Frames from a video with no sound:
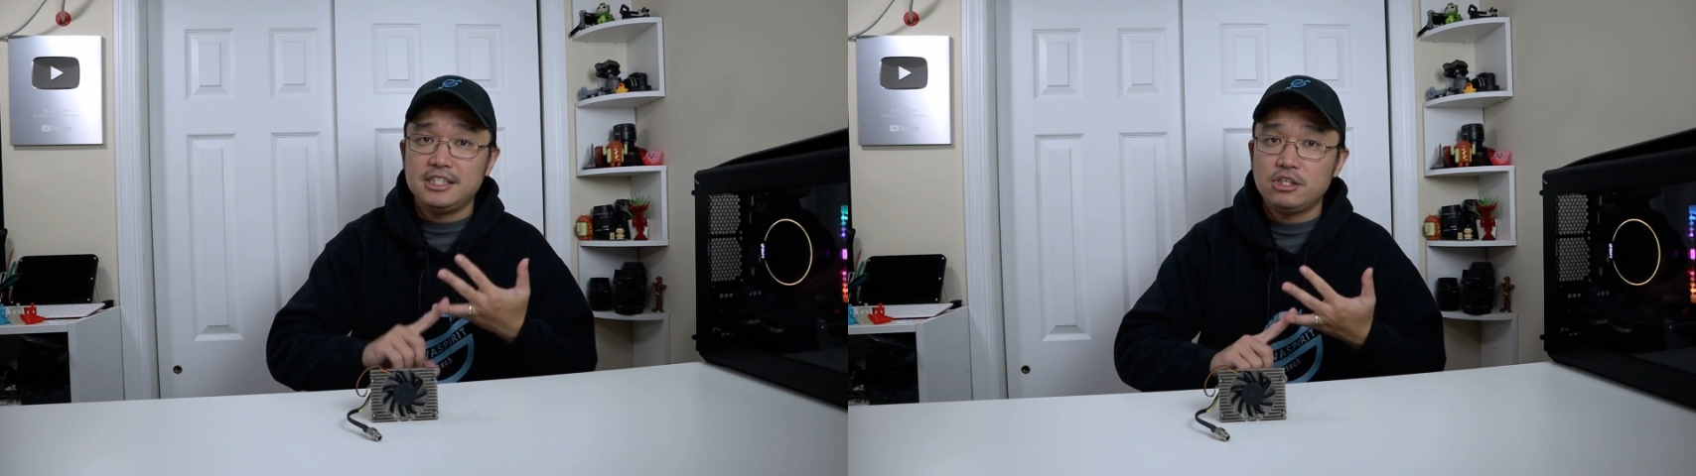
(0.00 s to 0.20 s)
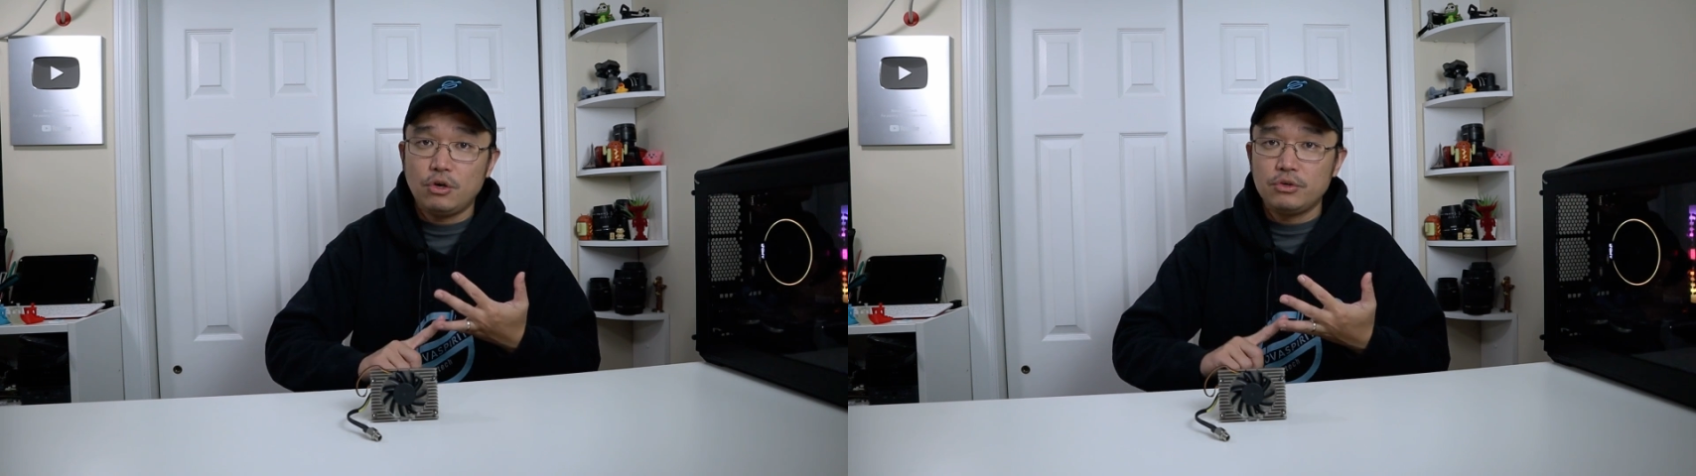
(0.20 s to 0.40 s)

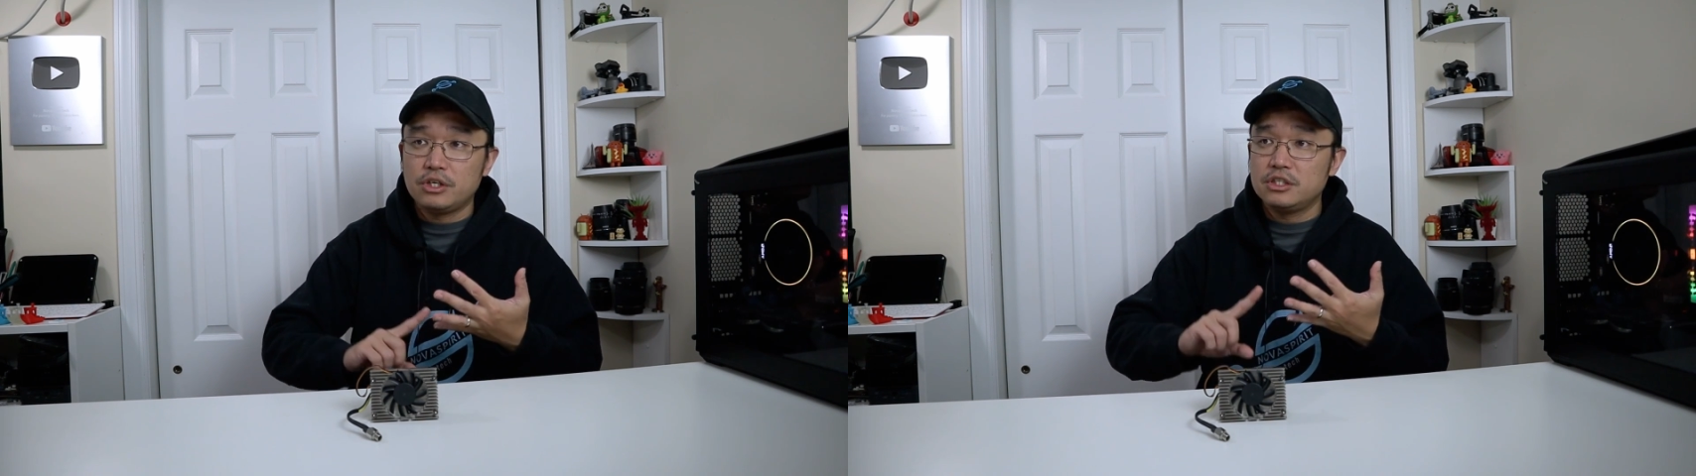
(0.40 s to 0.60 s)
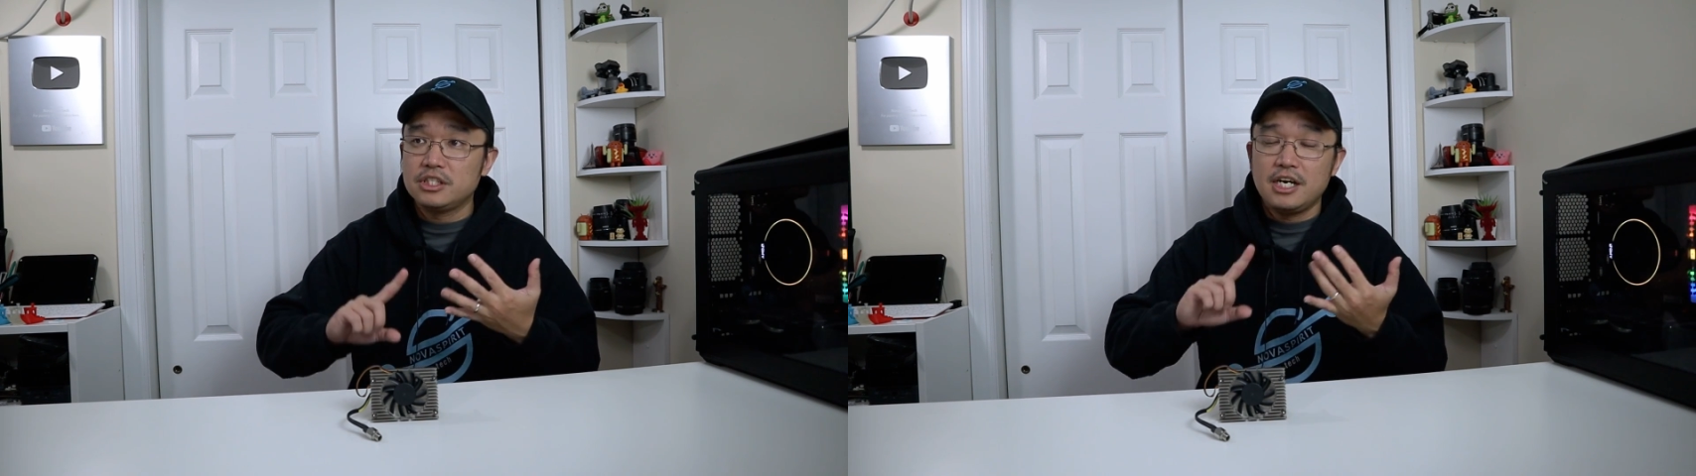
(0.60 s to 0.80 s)

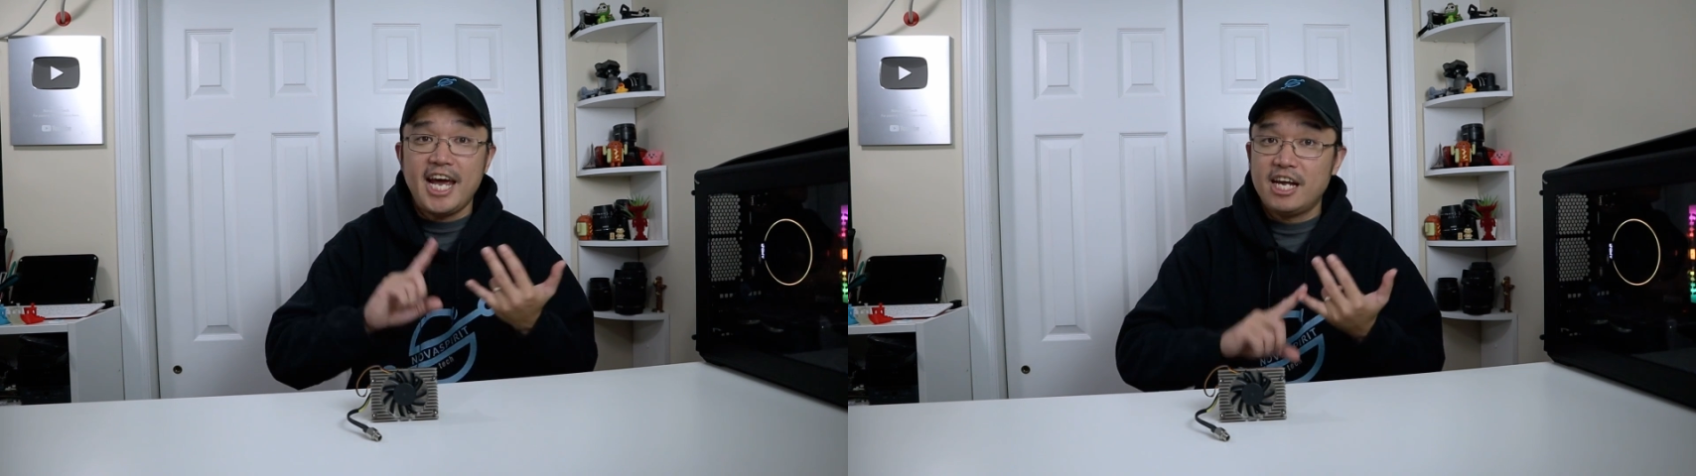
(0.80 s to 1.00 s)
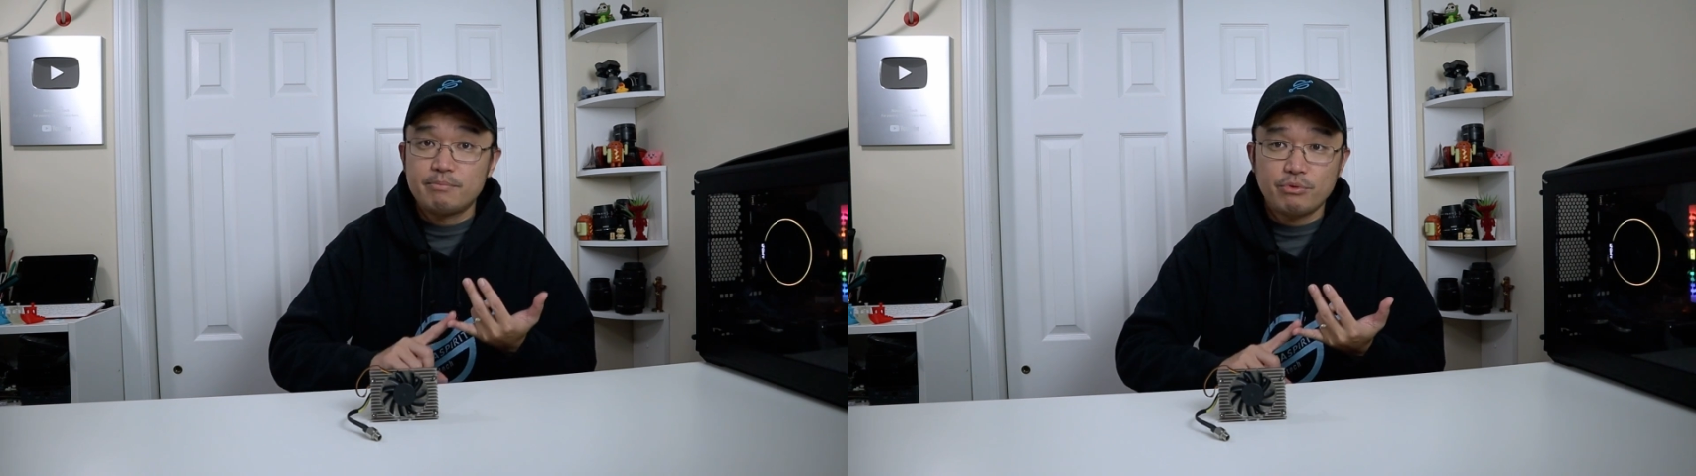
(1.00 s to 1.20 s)
decoders,
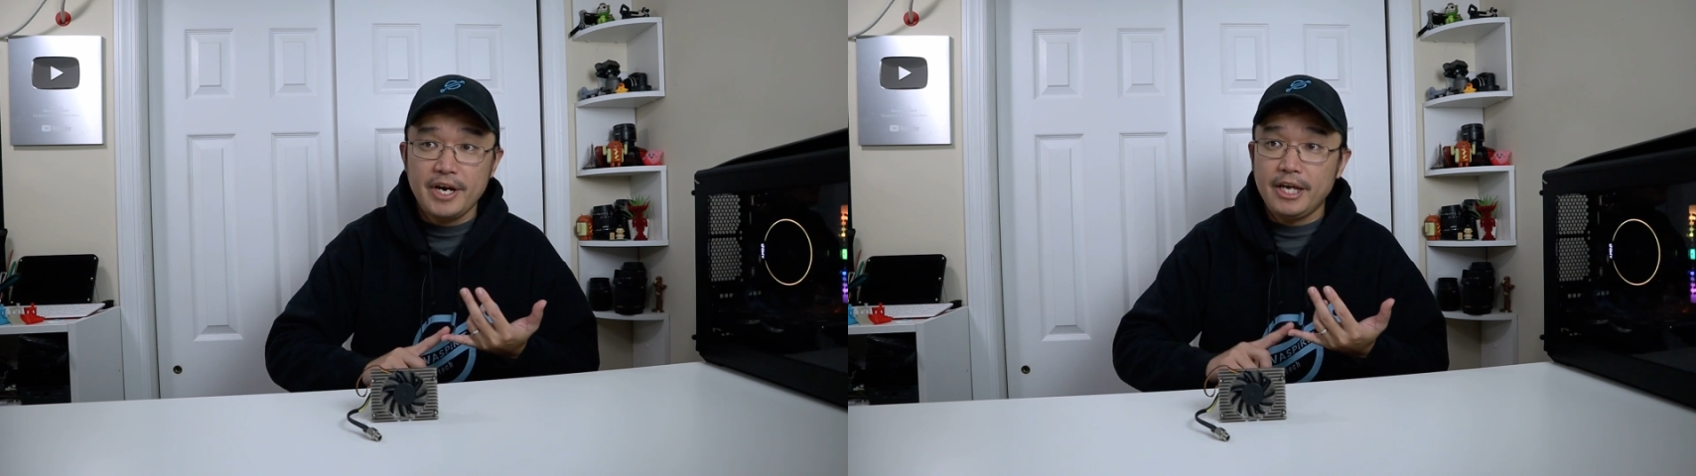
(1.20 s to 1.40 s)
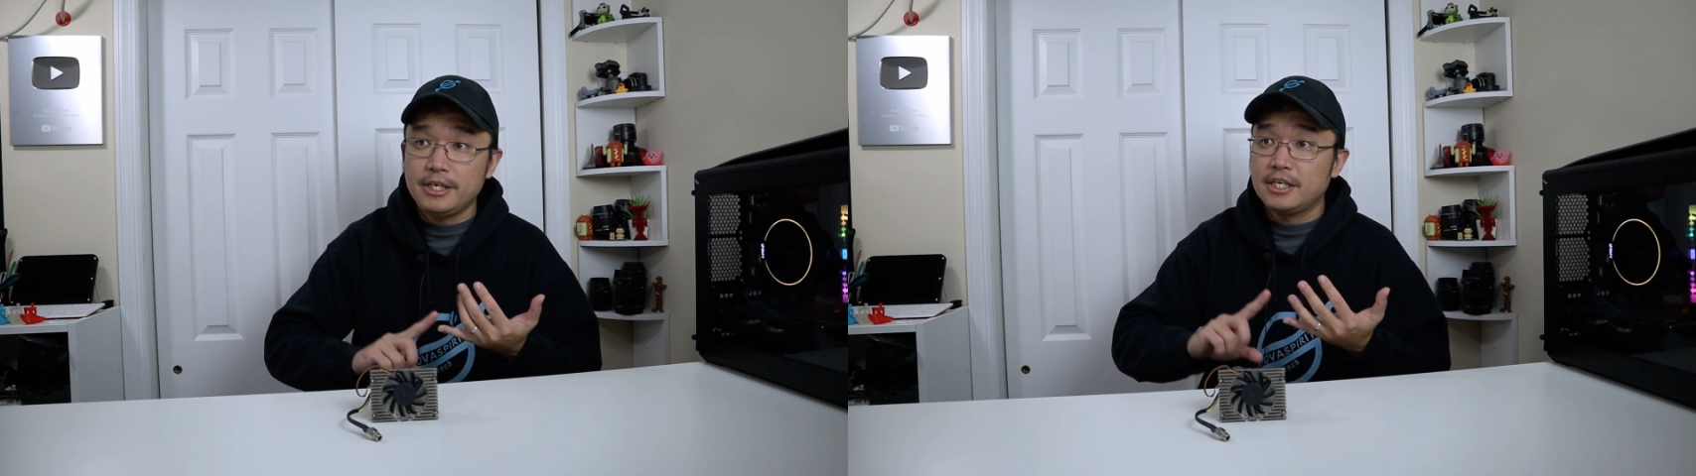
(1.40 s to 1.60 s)

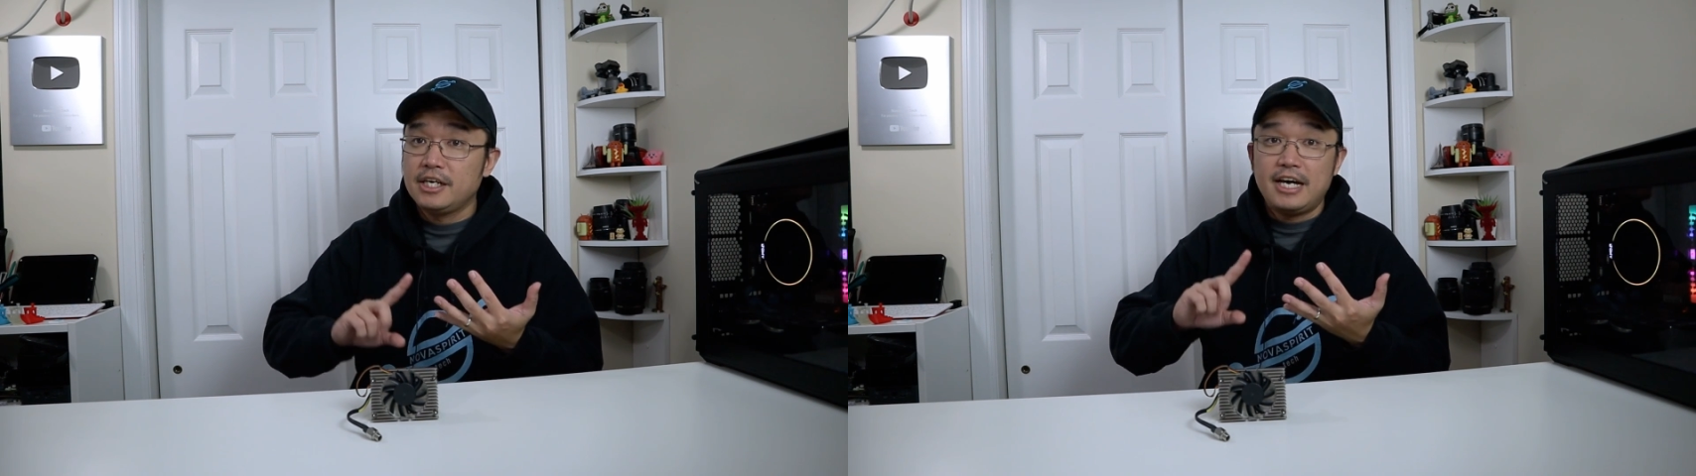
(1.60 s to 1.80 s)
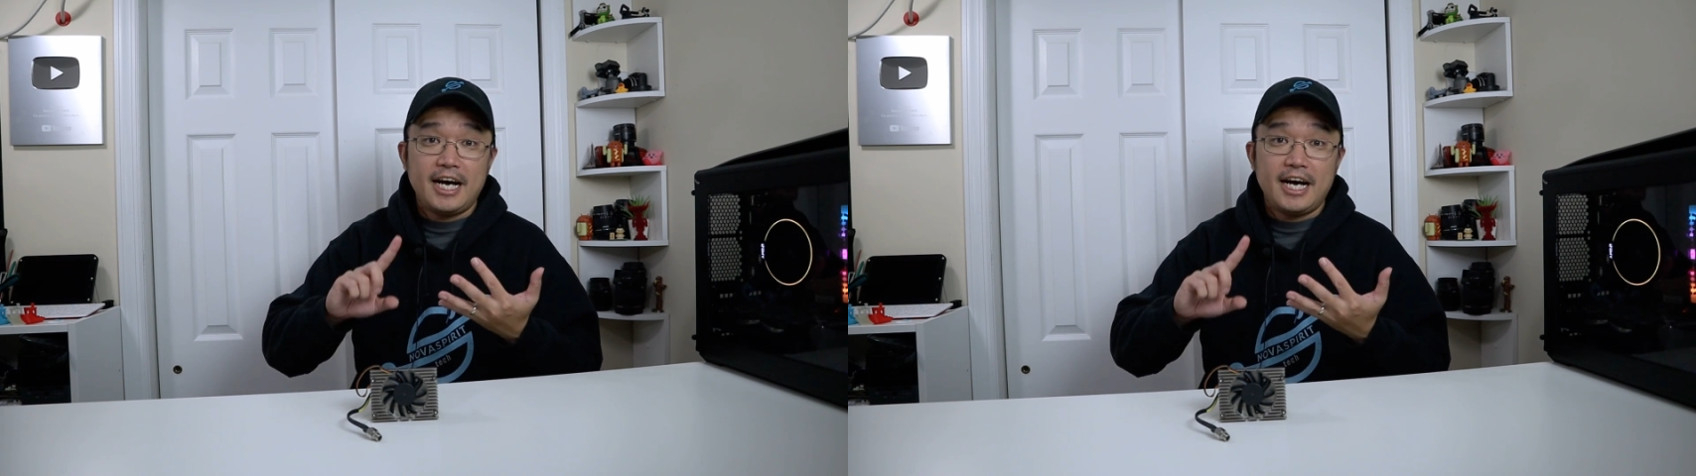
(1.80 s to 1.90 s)
handbrake,